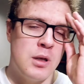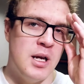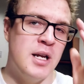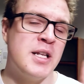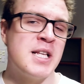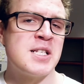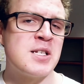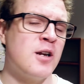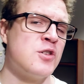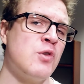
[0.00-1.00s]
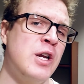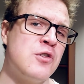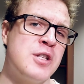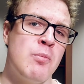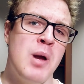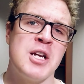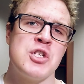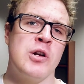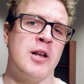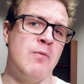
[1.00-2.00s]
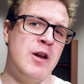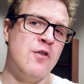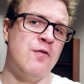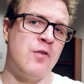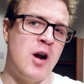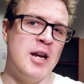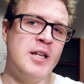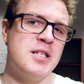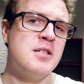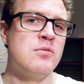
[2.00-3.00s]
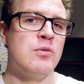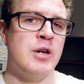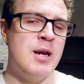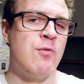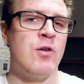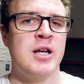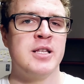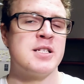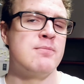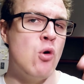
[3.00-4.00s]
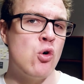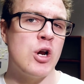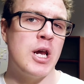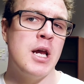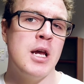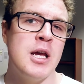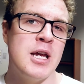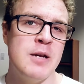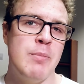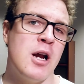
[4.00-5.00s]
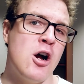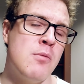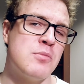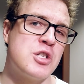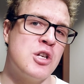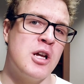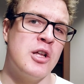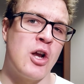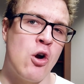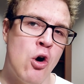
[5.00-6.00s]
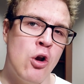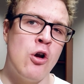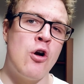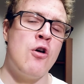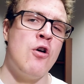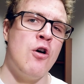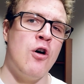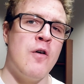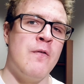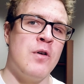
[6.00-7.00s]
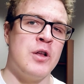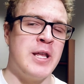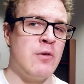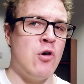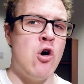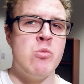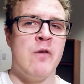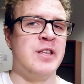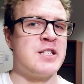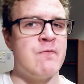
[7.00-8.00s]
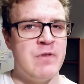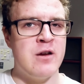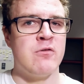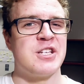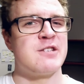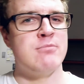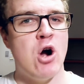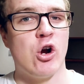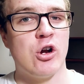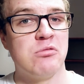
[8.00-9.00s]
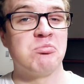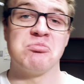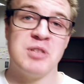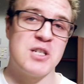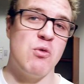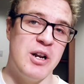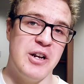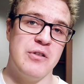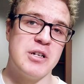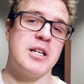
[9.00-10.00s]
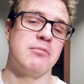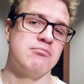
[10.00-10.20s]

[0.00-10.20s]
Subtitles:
And it has this kind of interesting backstory that when you fry this, deep fry this munkki, it becomes the color of the robe of this vigorous monk. That's quite interesting.